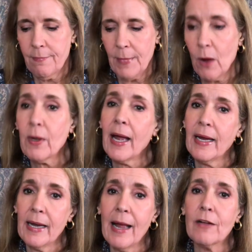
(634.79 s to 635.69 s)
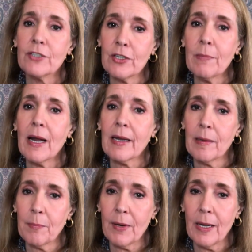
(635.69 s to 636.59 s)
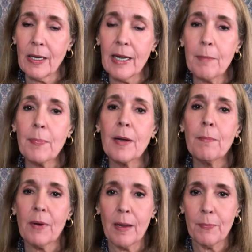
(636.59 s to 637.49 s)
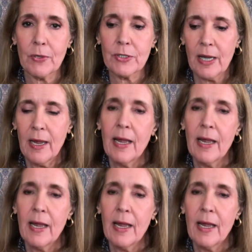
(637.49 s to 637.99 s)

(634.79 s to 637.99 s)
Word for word: Okay, now to my lip, pl lip plumpers.